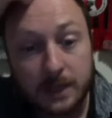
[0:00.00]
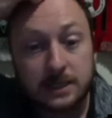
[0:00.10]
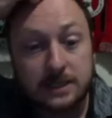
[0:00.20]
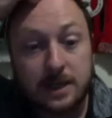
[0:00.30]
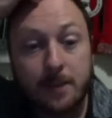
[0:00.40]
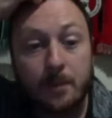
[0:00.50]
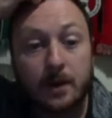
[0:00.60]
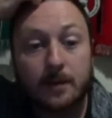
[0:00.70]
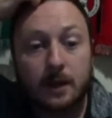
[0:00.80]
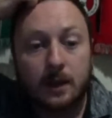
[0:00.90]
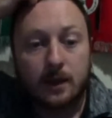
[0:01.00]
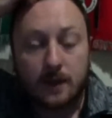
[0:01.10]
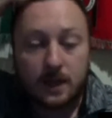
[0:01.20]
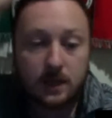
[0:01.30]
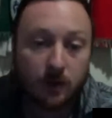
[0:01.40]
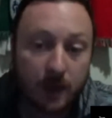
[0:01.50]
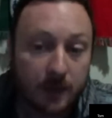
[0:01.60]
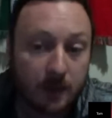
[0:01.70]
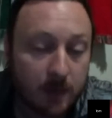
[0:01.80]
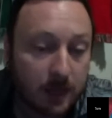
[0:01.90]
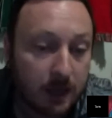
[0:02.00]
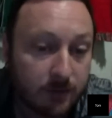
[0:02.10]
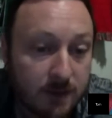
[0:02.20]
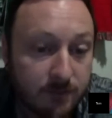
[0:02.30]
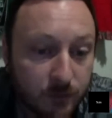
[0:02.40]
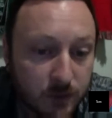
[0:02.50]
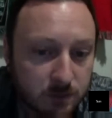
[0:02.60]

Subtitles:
December, then that might have an influence.